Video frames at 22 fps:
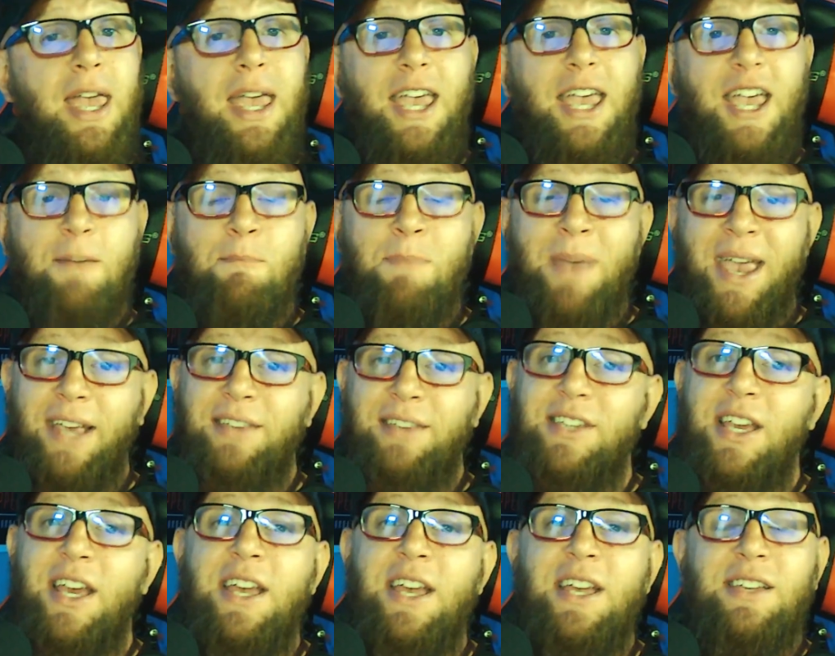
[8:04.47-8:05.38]
It makes
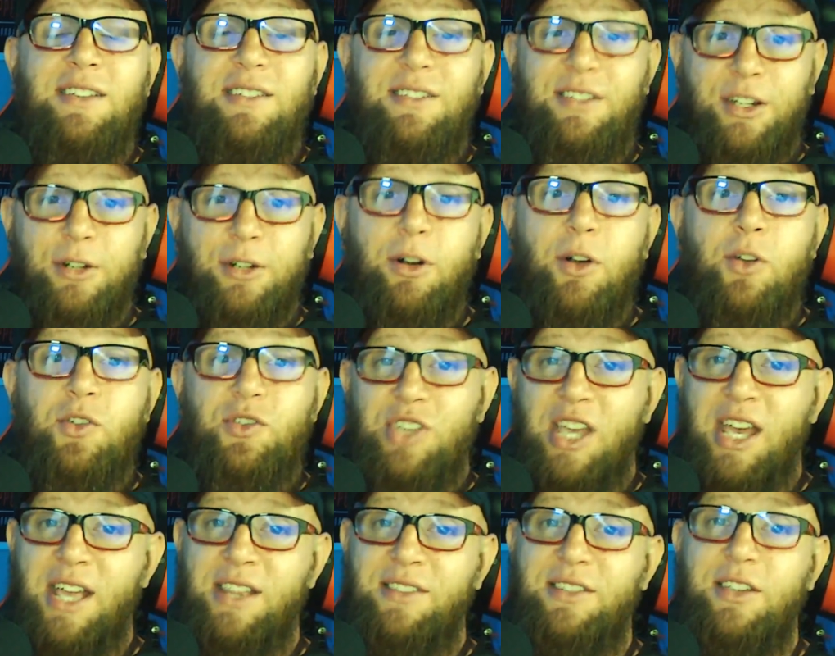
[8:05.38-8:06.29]
zero
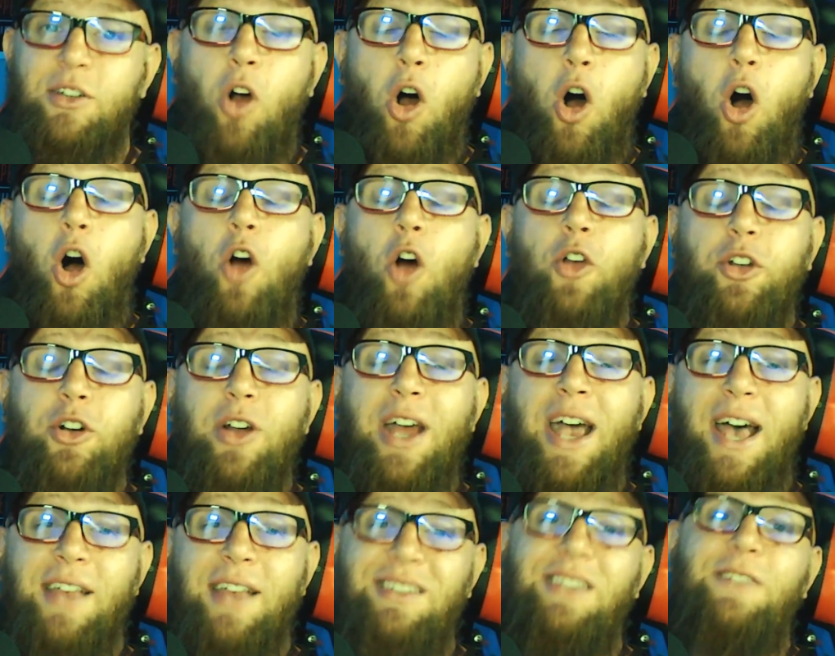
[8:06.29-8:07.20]
sense, and all you're
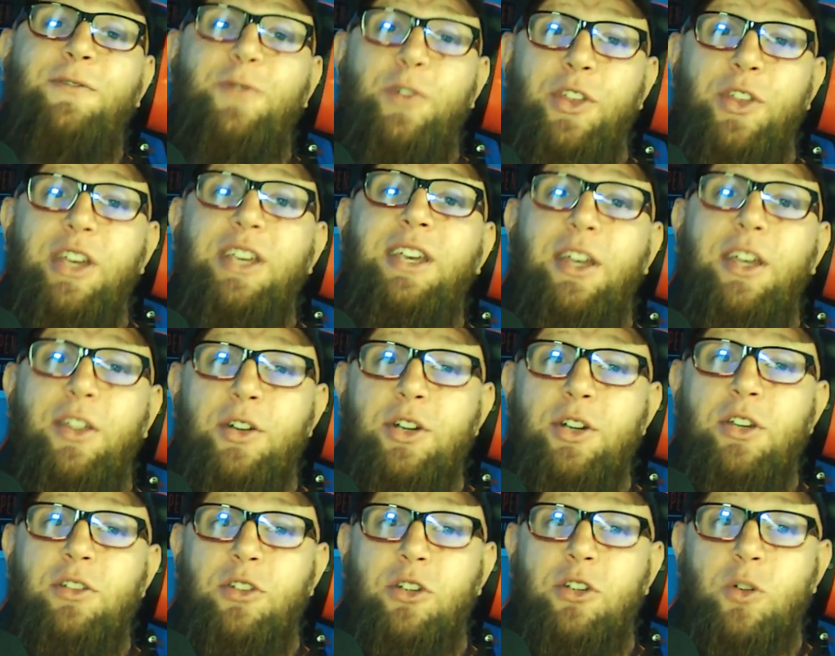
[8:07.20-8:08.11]
asking for the killer
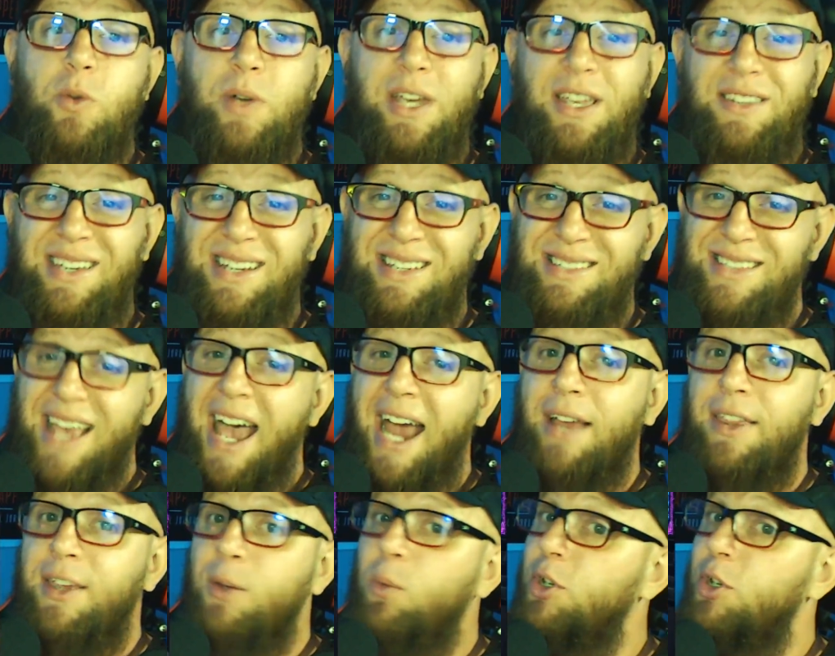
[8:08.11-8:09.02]
to do is
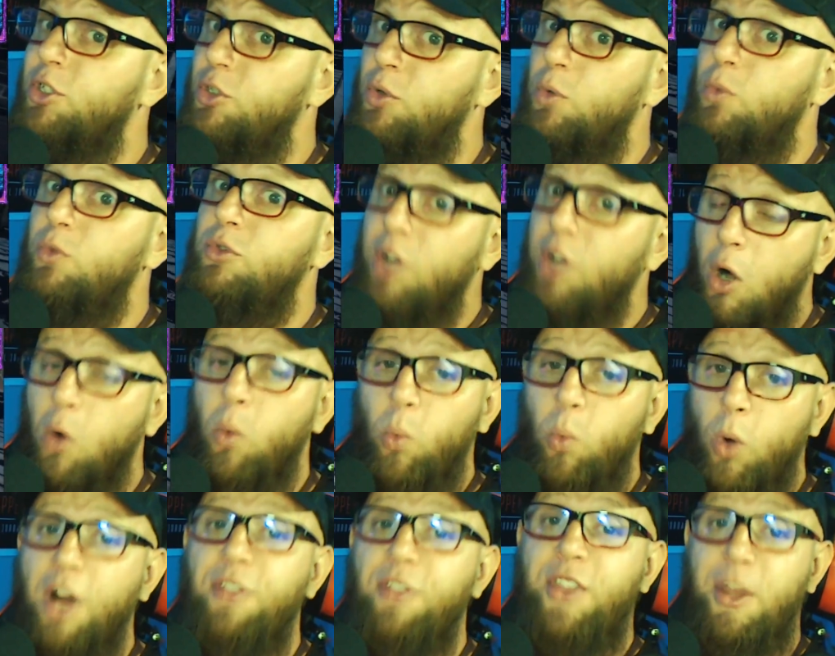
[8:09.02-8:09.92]
exactly what you don't
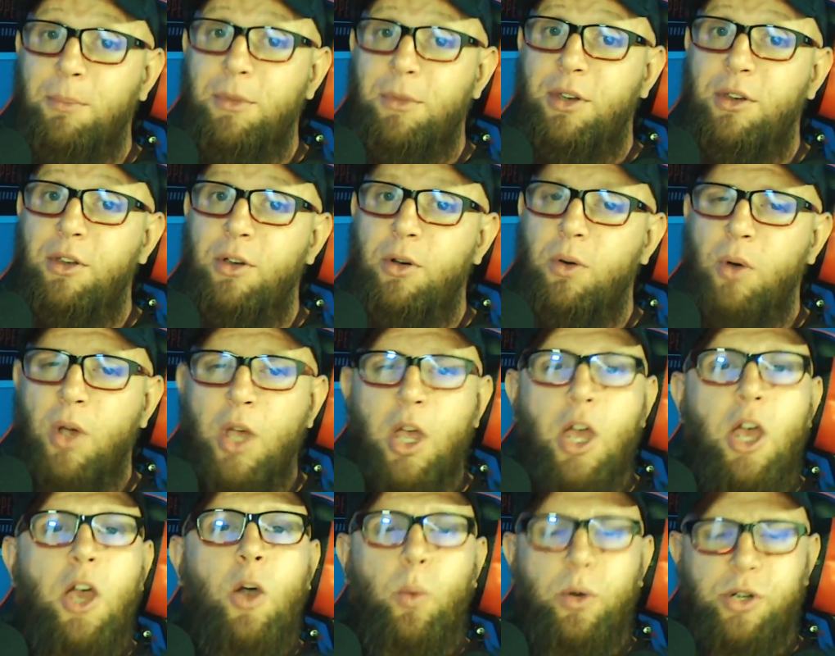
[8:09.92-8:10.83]
want them to do,
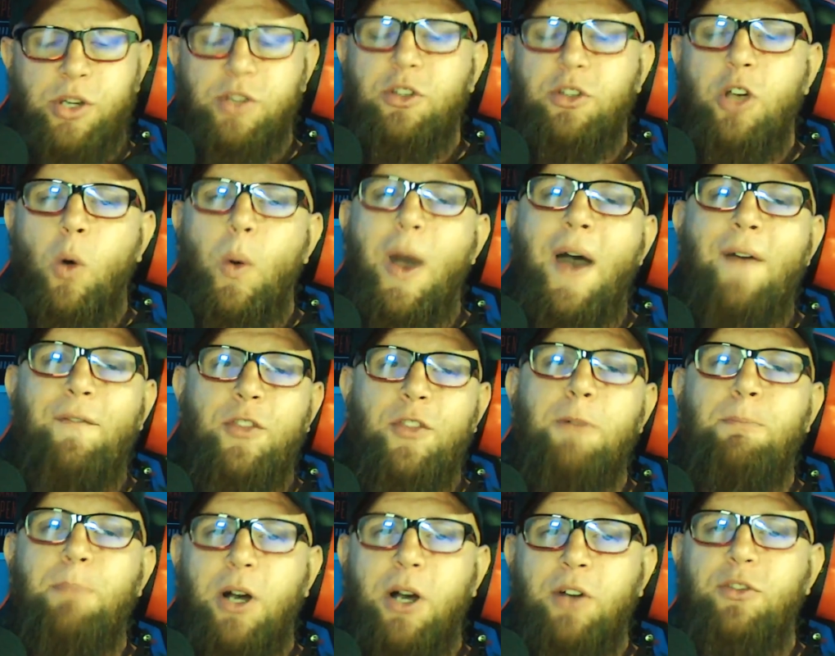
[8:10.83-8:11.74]
which is go after
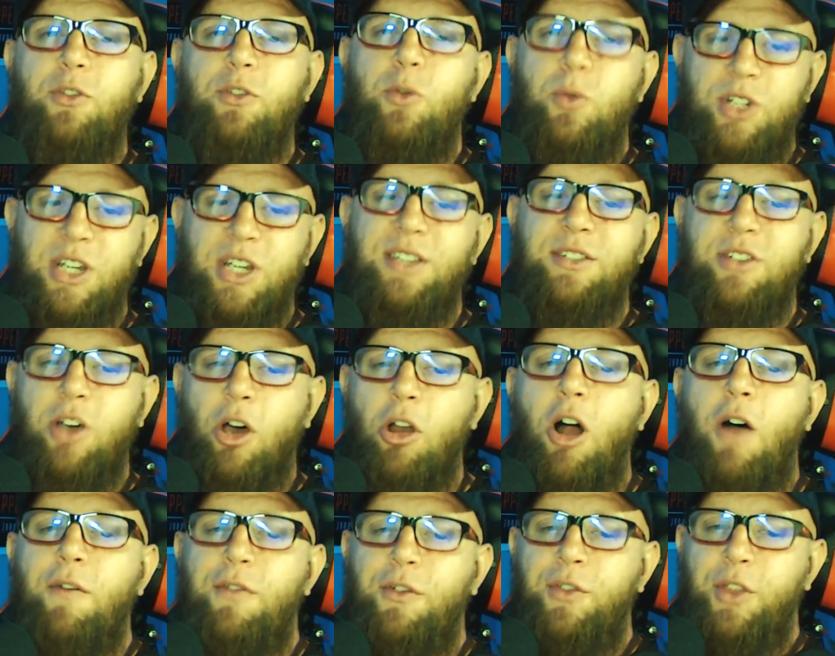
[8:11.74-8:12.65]
the person who just got
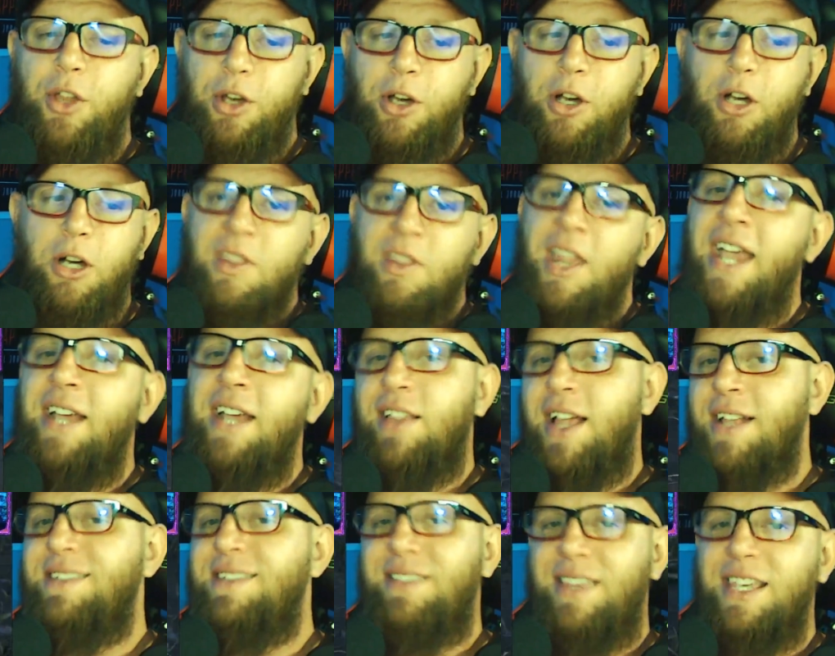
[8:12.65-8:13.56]
off of the hook. Like,
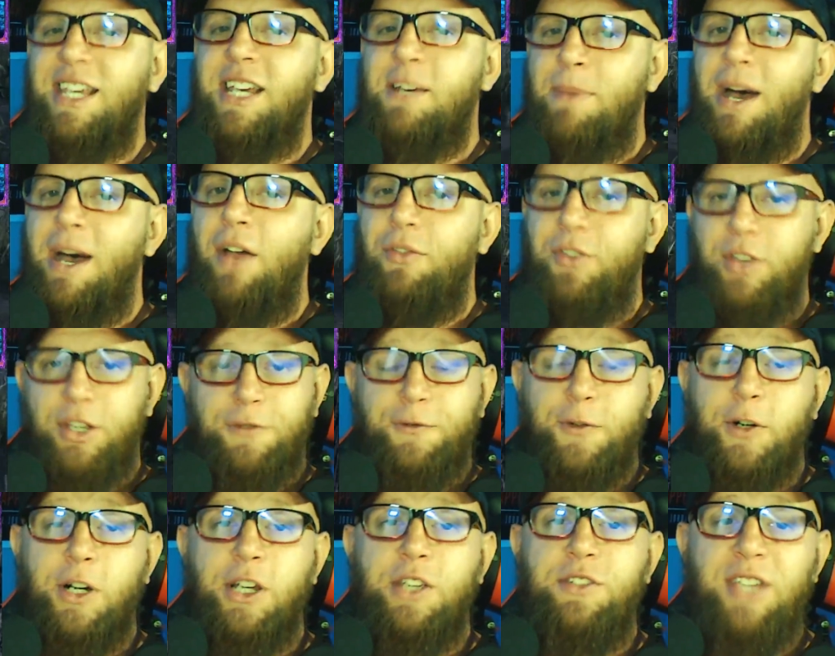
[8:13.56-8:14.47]
let's think about this
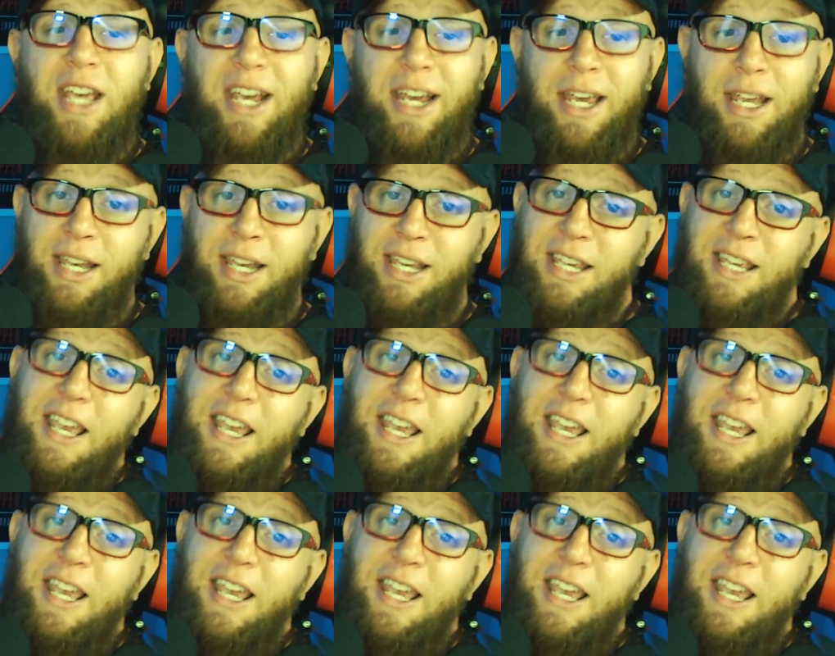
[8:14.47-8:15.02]
for a second.